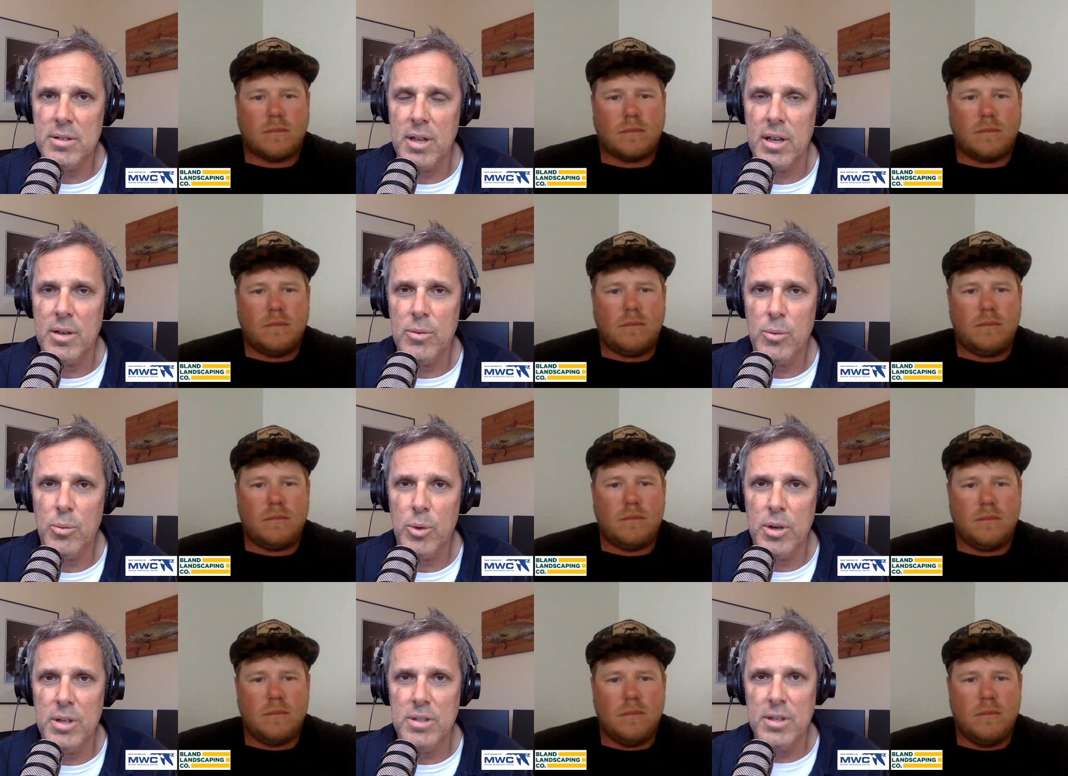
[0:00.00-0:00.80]
Speaker 1: Like
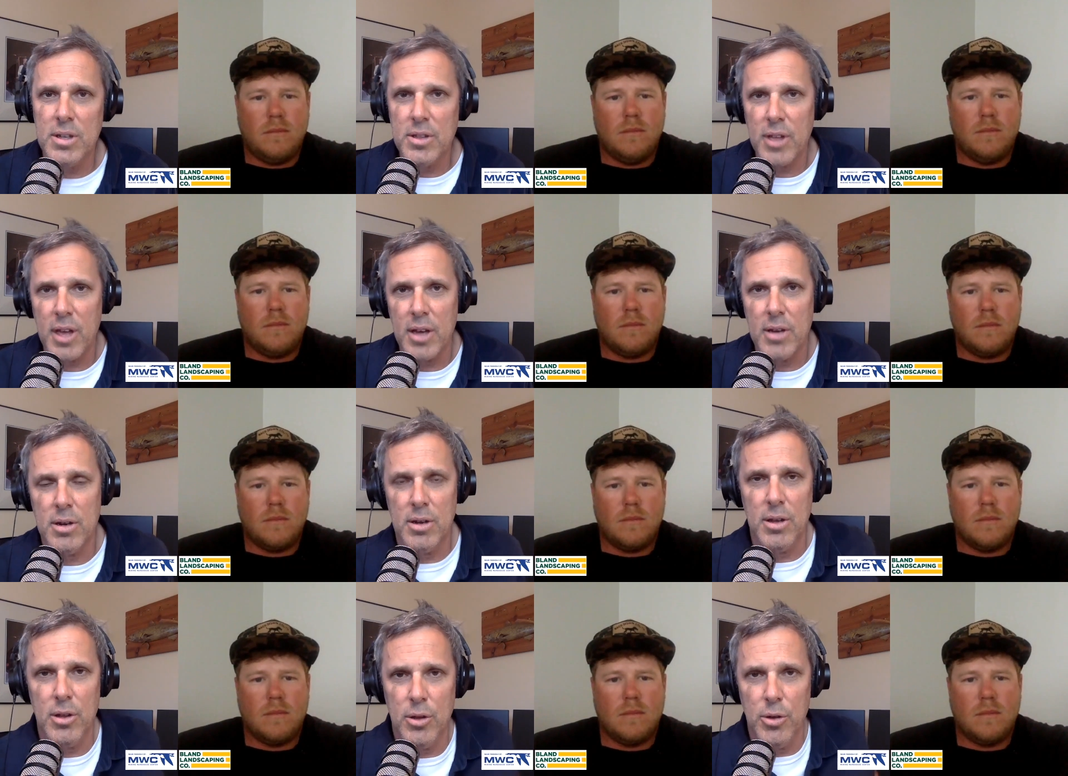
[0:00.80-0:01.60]
what is it that
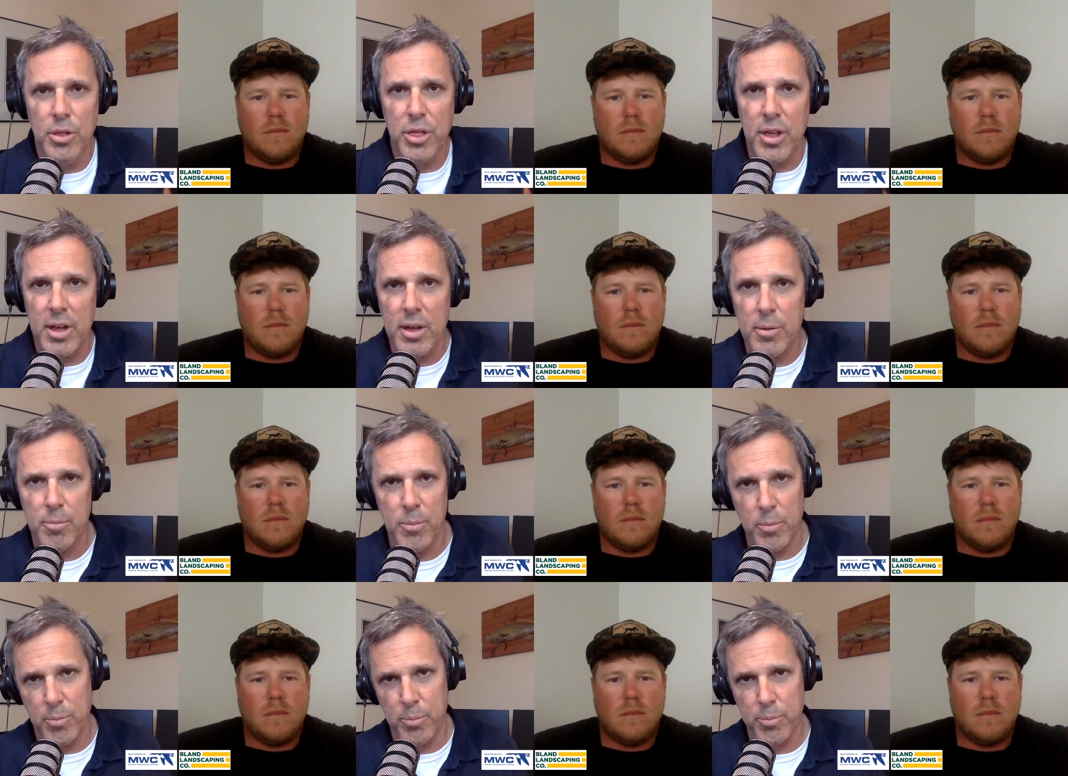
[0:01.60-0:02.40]
you think
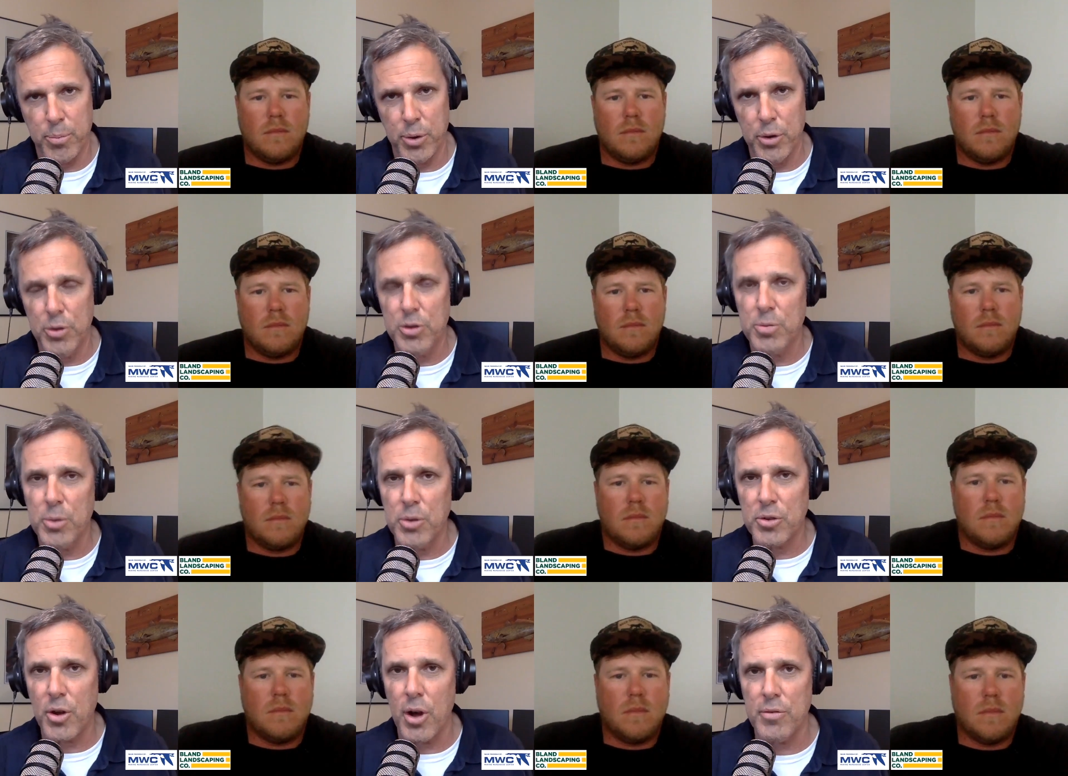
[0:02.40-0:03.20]
produce
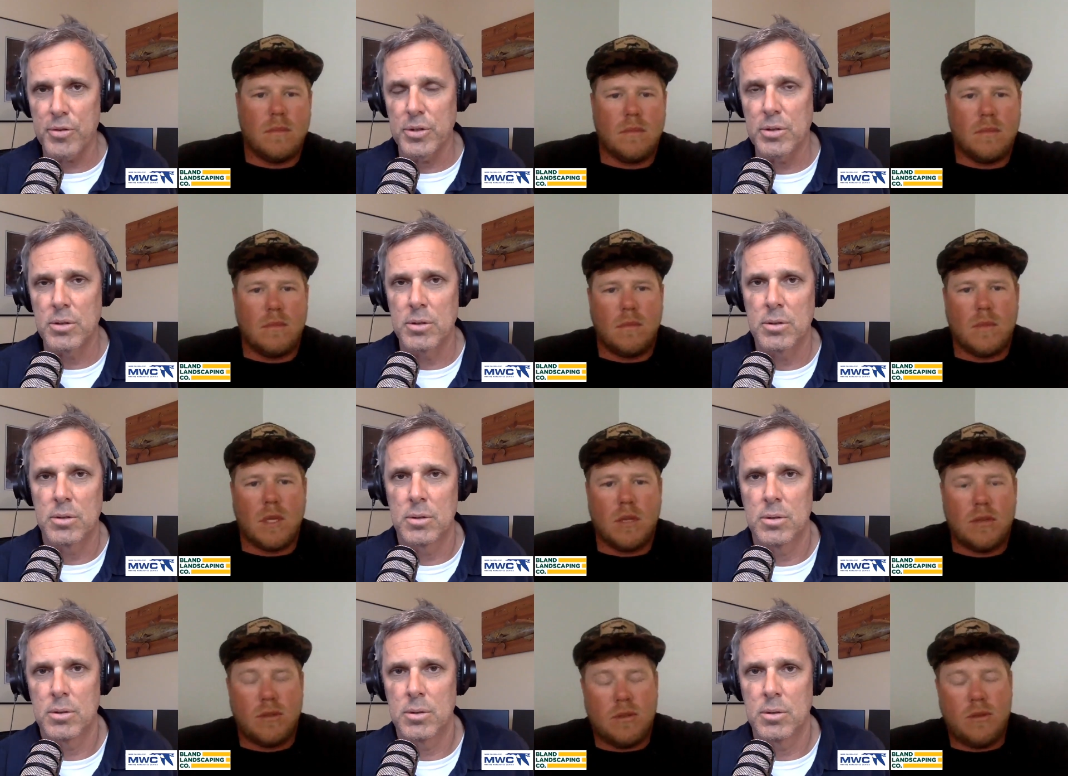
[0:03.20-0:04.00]
most often?
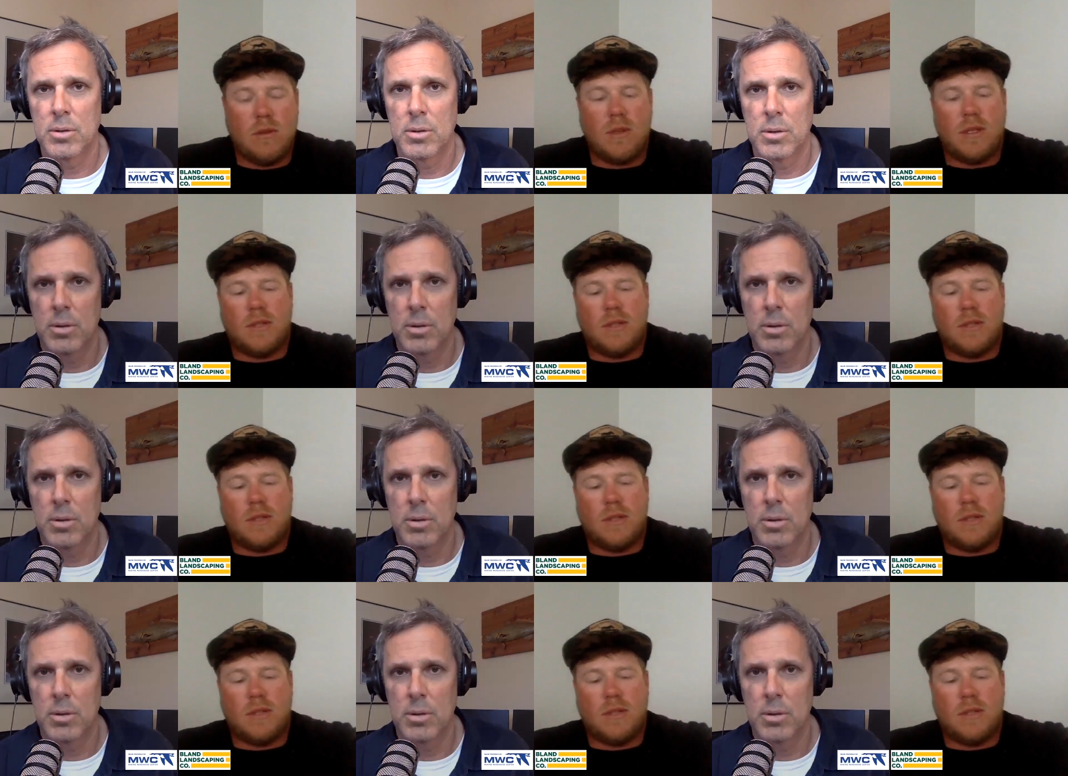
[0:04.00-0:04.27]
Sure.